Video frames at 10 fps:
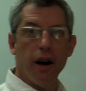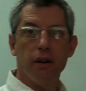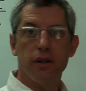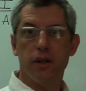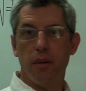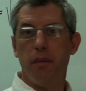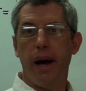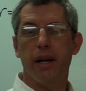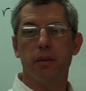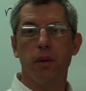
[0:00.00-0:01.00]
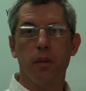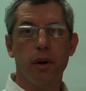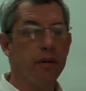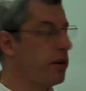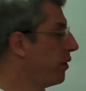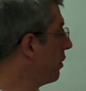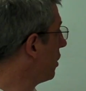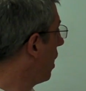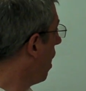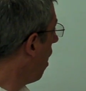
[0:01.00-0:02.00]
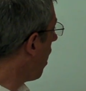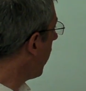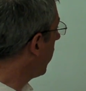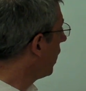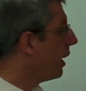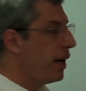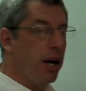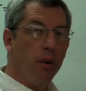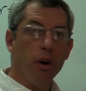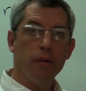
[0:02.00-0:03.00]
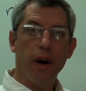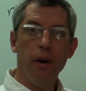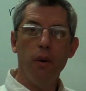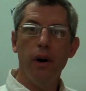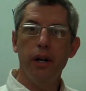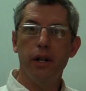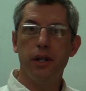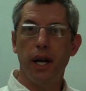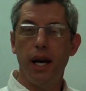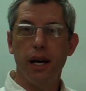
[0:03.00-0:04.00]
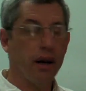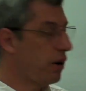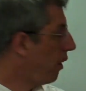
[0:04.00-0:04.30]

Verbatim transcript: out some mass moment of inertia i. Well, if I wanted to take